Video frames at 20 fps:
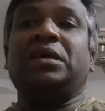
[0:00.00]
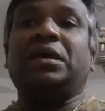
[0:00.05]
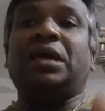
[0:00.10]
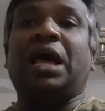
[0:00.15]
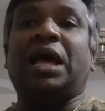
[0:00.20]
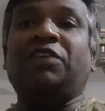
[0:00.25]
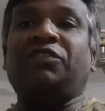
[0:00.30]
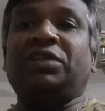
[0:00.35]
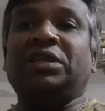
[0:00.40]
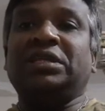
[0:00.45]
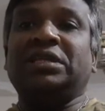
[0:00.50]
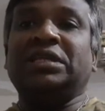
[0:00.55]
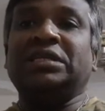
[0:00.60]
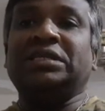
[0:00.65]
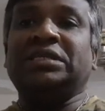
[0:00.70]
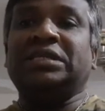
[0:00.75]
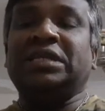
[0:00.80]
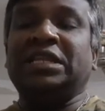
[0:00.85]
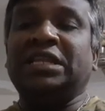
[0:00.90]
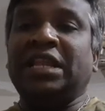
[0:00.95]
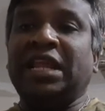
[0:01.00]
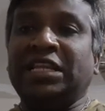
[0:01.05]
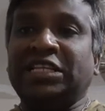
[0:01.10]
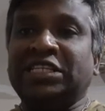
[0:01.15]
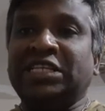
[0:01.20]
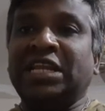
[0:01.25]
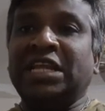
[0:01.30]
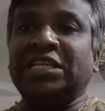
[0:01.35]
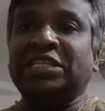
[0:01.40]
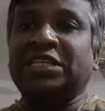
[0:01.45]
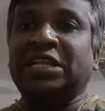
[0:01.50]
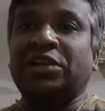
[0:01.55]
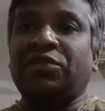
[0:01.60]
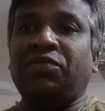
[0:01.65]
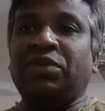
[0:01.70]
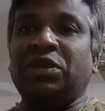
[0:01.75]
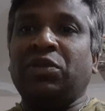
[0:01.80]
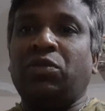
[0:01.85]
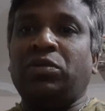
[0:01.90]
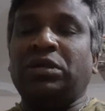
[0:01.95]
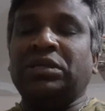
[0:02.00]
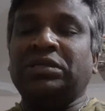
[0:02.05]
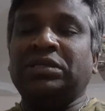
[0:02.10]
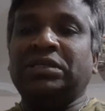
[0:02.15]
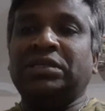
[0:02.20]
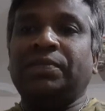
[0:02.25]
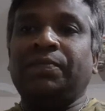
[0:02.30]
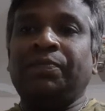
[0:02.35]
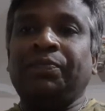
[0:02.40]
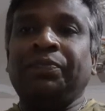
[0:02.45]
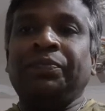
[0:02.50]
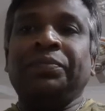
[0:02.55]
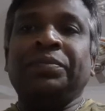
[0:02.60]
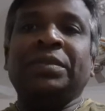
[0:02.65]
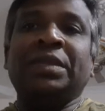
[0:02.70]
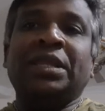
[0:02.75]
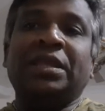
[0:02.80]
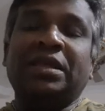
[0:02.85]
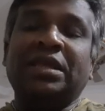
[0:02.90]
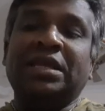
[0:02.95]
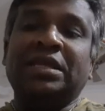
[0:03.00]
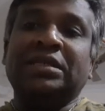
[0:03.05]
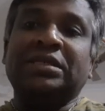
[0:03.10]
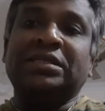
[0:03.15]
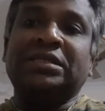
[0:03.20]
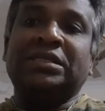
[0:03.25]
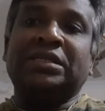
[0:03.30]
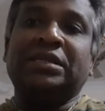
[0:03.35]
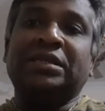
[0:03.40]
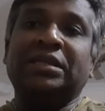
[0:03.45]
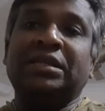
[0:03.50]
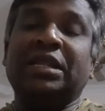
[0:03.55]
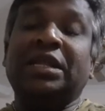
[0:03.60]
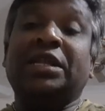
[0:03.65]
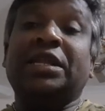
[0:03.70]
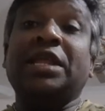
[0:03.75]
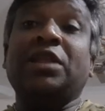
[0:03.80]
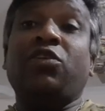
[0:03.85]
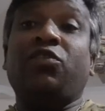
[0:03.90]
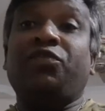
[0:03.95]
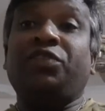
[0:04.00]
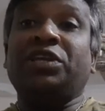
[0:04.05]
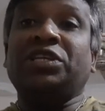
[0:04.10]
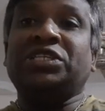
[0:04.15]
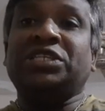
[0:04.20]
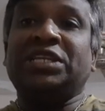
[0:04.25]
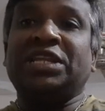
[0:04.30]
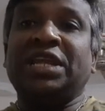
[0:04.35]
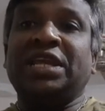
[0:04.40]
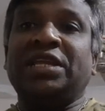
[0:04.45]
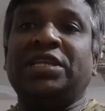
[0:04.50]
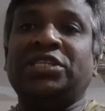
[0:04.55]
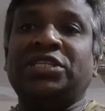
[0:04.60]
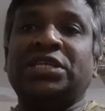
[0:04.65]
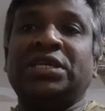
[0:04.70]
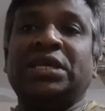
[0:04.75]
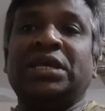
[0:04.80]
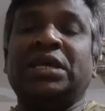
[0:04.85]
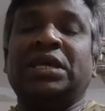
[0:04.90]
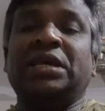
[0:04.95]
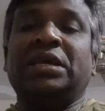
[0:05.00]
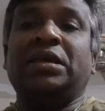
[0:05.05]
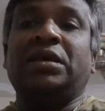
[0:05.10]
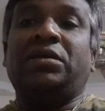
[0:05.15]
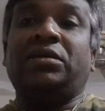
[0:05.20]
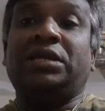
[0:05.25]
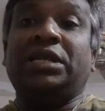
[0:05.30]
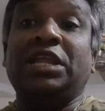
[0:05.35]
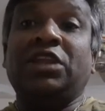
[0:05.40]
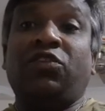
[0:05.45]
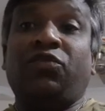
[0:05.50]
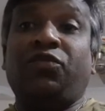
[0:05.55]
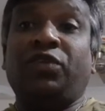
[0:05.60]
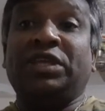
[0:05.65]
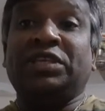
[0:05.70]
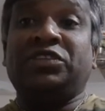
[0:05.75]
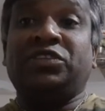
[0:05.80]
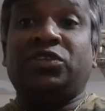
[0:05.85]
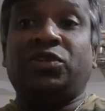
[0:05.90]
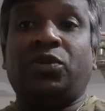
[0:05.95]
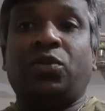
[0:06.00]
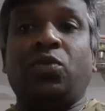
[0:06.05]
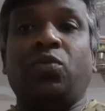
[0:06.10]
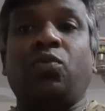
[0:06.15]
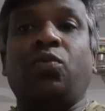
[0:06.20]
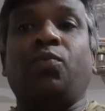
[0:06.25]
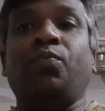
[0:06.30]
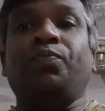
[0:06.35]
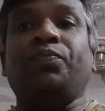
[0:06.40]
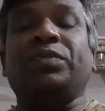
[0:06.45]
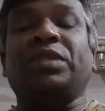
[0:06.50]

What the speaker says: After this, the next stage that we notice is the telophase stage, telophase 2,